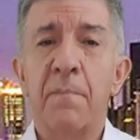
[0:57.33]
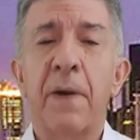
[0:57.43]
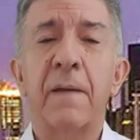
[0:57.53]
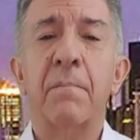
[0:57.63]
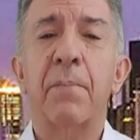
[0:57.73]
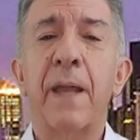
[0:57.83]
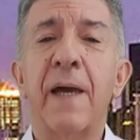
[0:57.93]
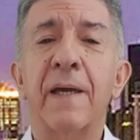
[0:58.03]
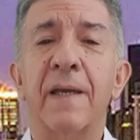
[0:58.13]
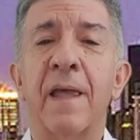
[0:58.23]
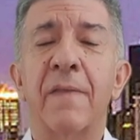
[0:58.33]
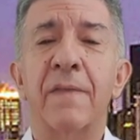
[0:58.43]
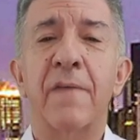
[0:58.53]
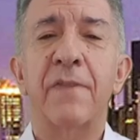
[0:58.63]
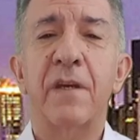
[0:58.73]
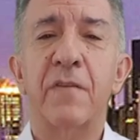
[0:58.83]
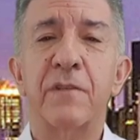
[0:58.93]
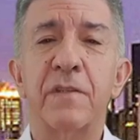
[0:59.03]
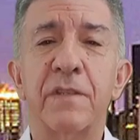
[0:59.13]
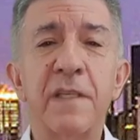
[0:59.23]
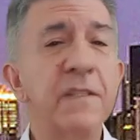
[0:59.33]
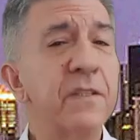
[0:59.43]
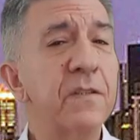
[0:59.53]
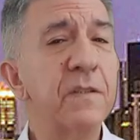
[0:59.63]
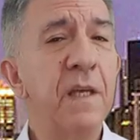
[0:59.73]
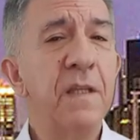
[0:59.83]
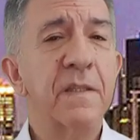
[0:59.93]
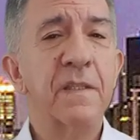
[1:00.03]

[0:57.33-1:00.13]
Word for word: by implying that their intention